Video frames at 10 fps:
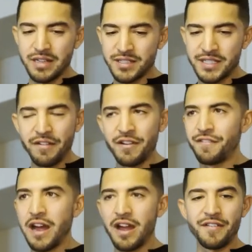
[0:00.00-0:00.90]

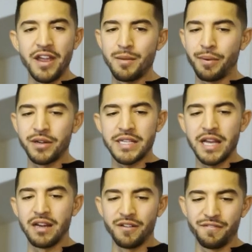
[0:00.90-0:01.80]
75,
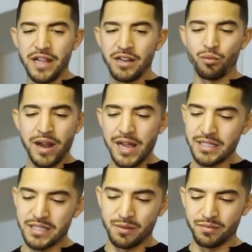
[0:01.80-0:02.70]
80% of like
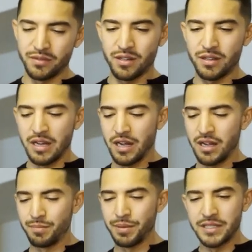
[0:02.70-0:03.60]
rice and
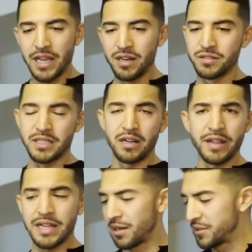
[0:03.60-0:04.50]
uh, potatoes and all
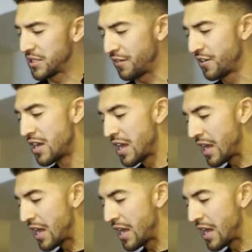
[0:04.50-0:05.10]
that type of stuff,